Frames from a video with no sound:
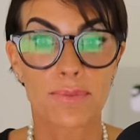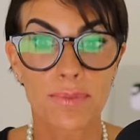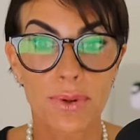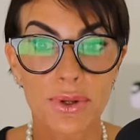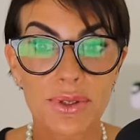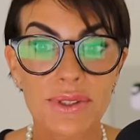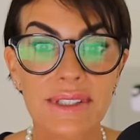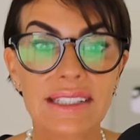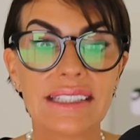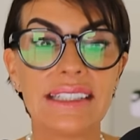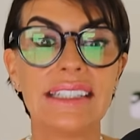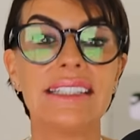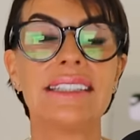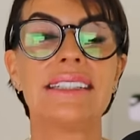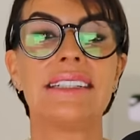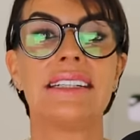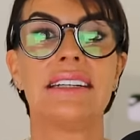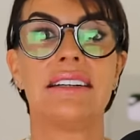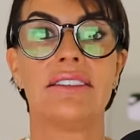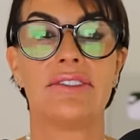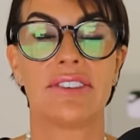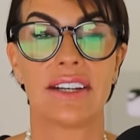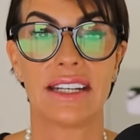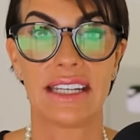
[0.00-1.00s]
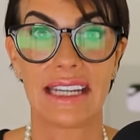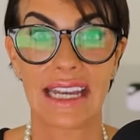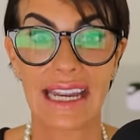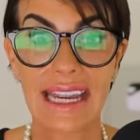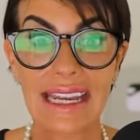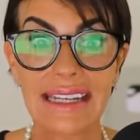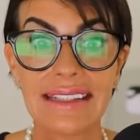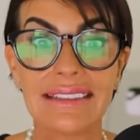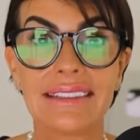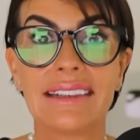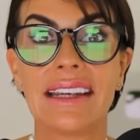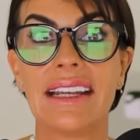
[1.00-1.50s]
positive and
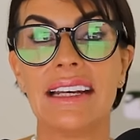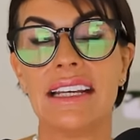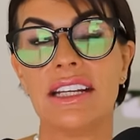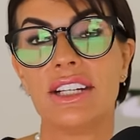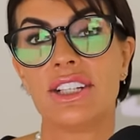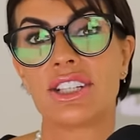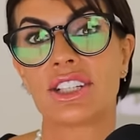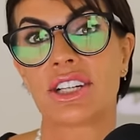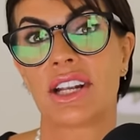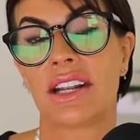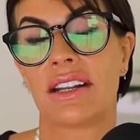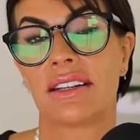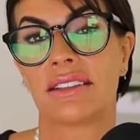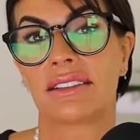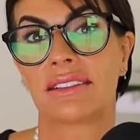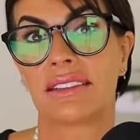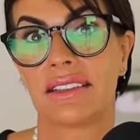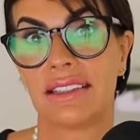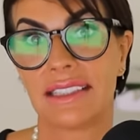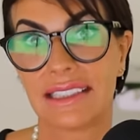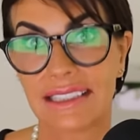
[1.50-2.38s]
intelligent